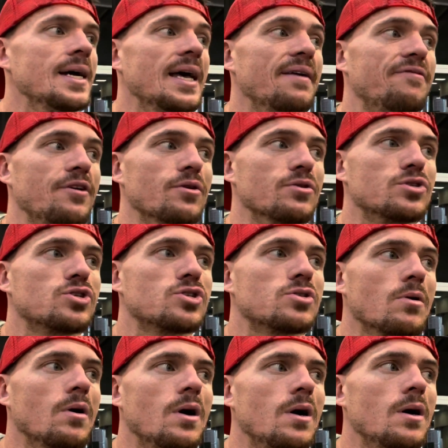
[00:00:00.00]
If you're
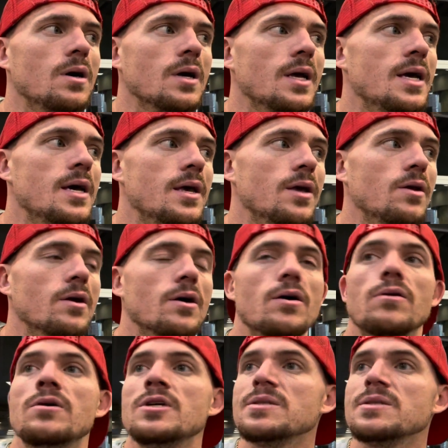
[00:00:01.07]
strong, you know,